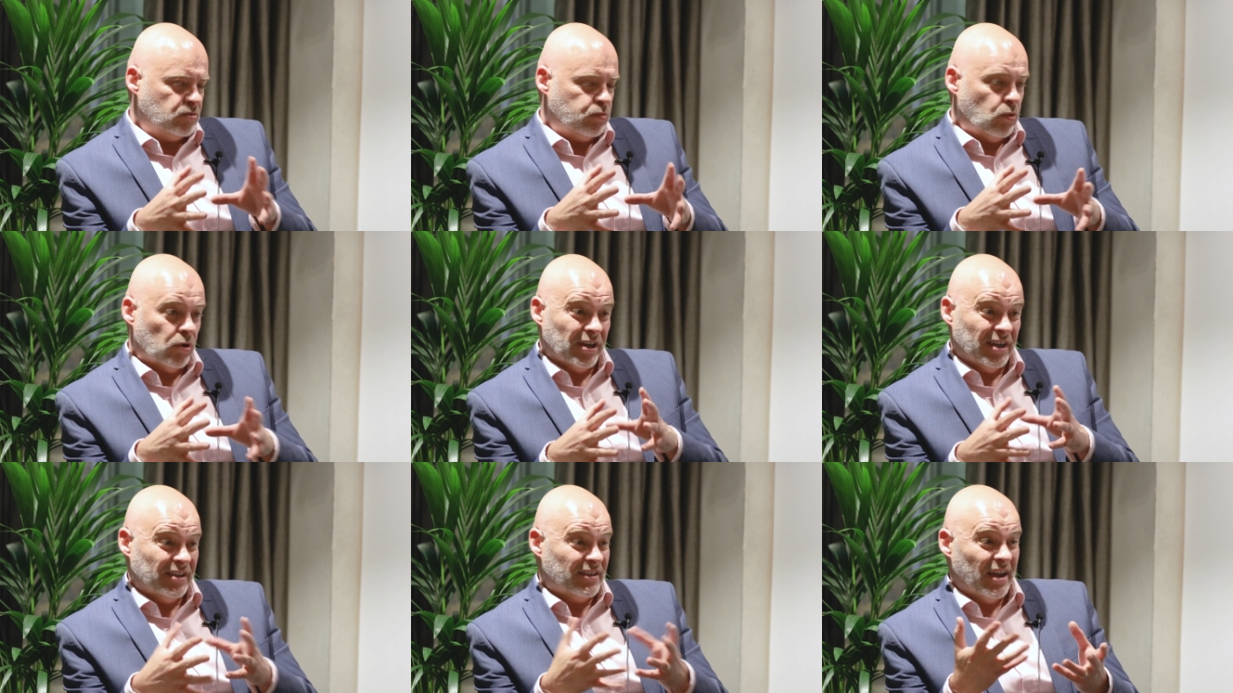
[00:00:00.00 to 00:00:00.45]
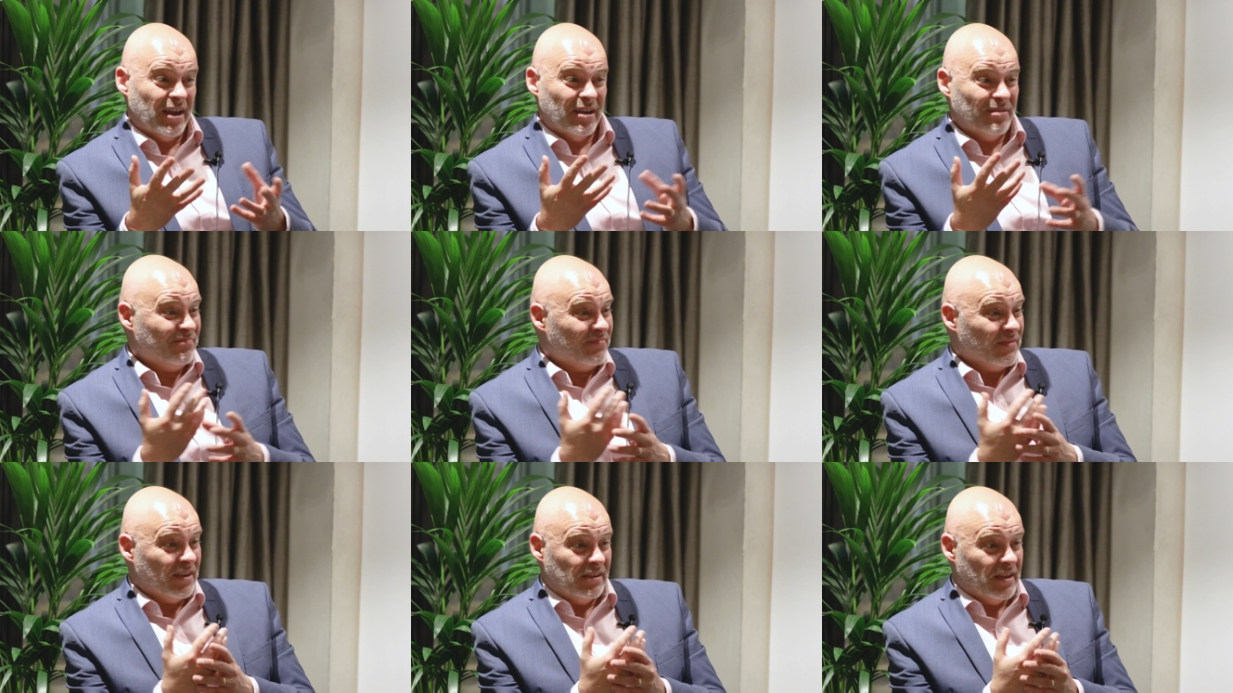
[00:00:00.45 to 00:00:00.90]
want in
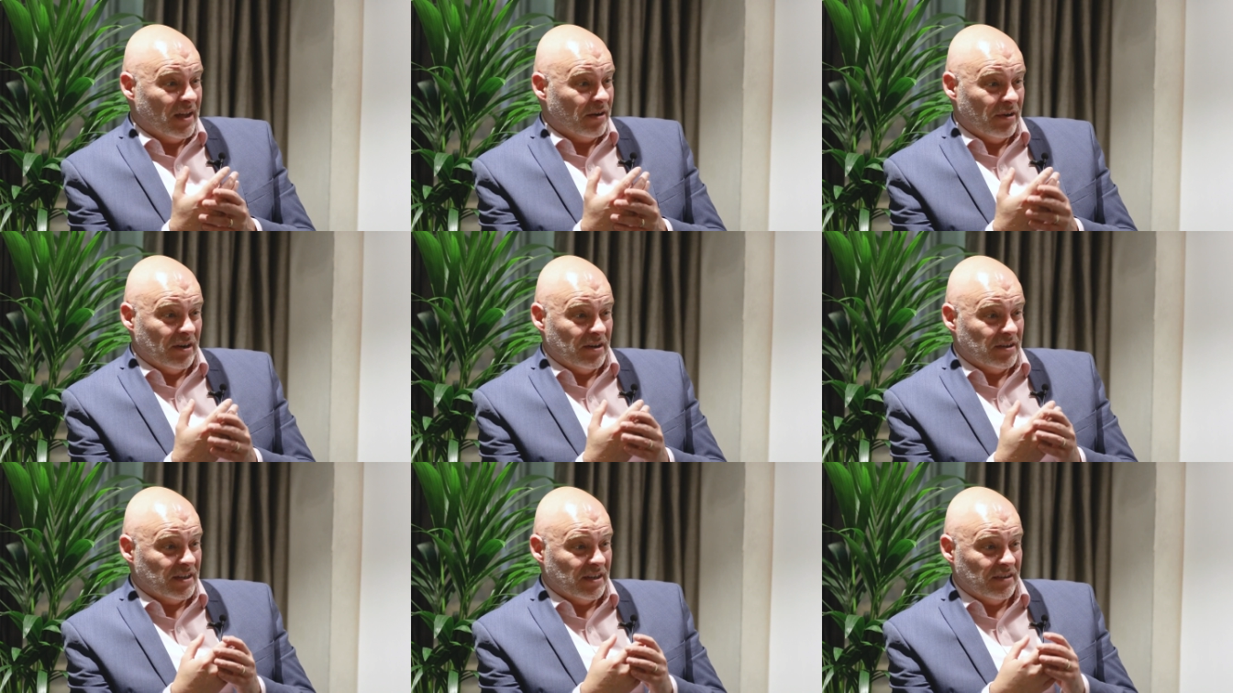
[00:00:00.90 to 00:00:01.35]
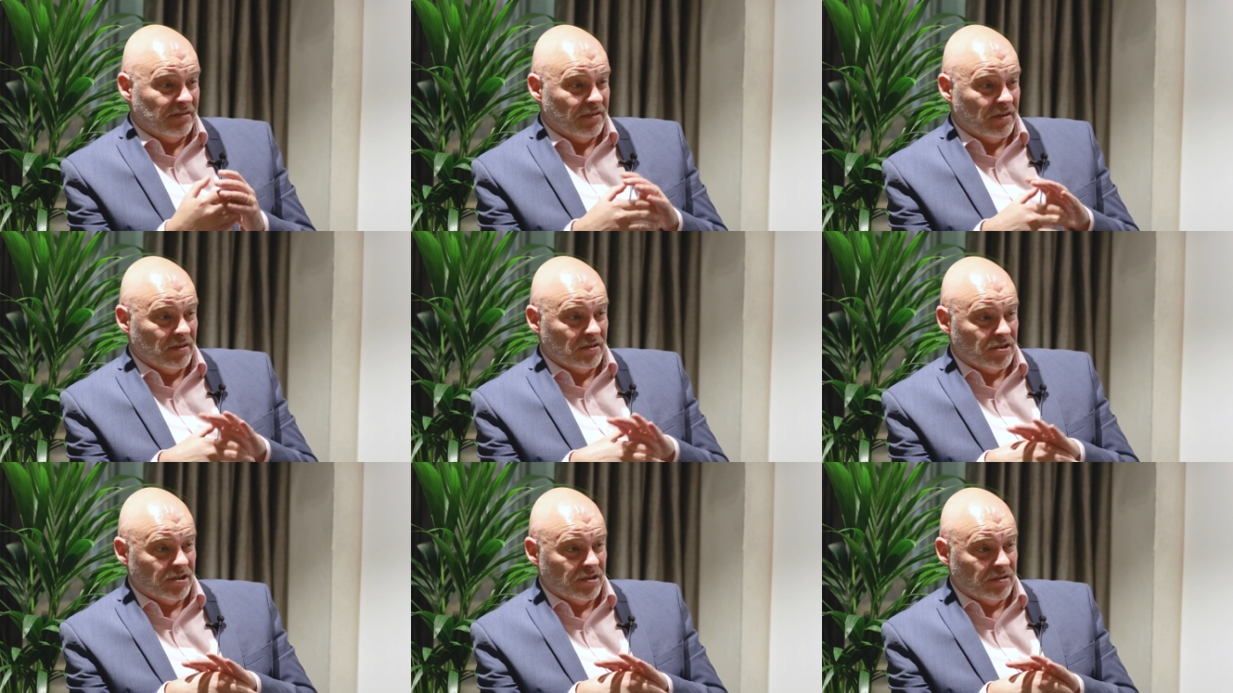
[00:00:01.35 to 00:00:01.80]
their L&D
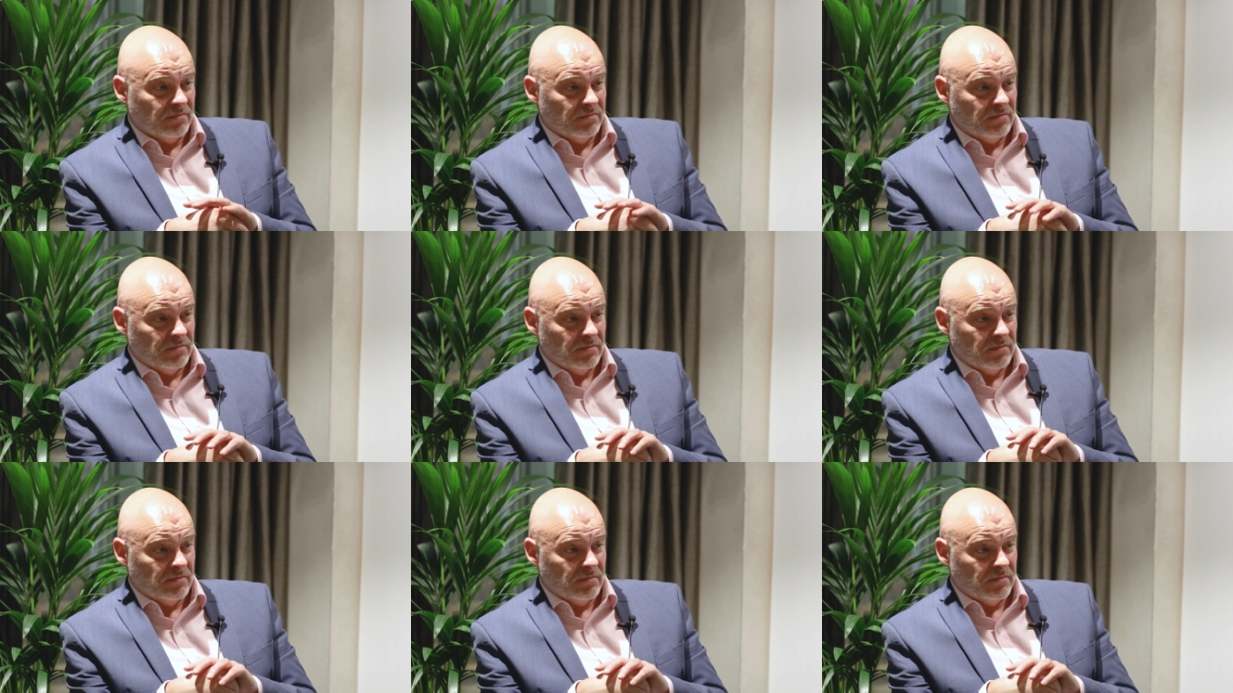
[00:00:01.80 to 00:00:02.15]
function.